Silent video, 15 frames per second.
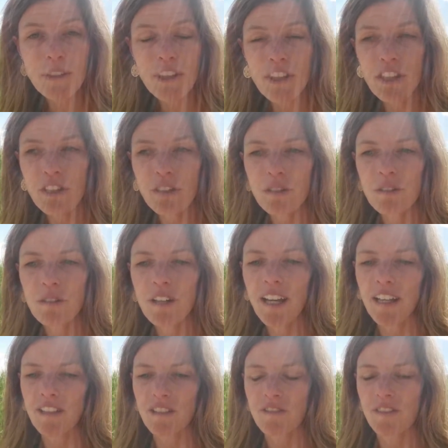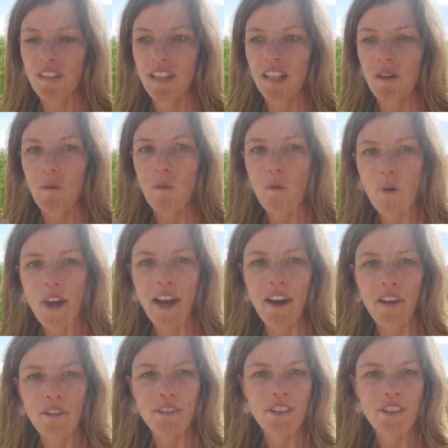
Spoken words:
with you and you feel like, wow,